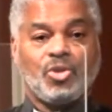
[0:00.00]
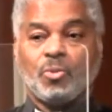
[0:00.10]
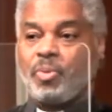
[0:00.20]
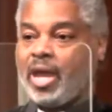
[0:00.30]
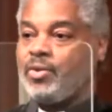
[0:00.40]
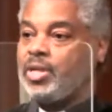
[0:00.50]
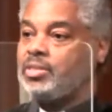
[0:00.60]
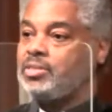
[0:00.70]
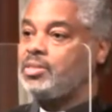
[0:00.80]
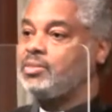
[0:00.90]
your
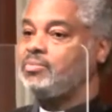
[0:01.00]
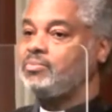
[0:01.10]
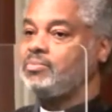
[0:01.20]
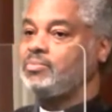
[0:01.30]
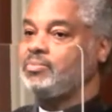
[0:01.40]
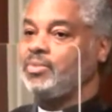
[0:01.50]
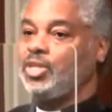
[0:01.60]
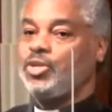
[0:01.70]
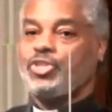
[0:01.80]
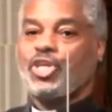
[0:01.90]
parent,
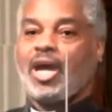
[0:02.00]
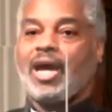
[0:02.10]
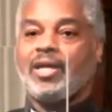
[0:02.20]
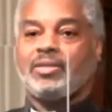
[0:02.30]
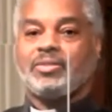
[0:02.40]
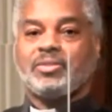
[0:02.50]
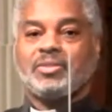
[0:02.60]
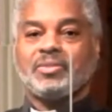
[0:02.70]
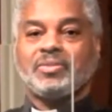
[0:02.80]
your child,